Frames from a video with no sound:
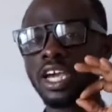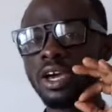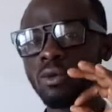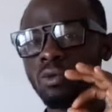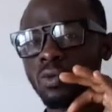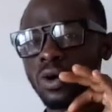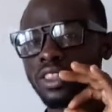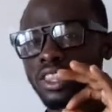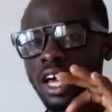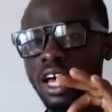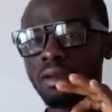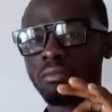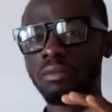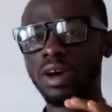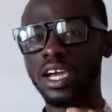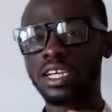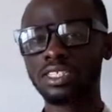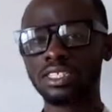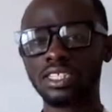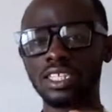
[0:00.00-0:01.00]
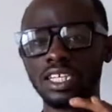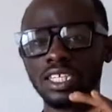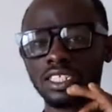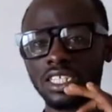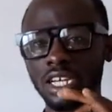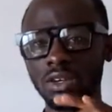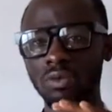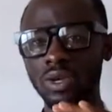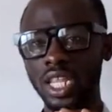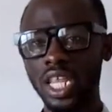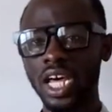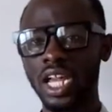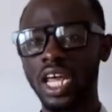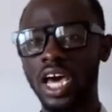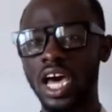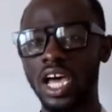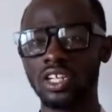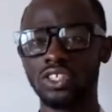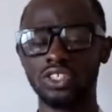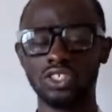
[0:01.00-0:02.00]
With that mindset and with that
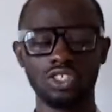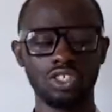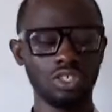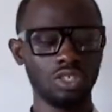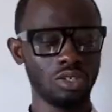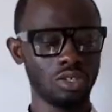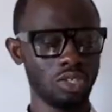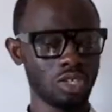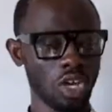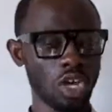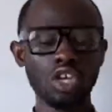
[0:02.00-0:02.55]
attitude,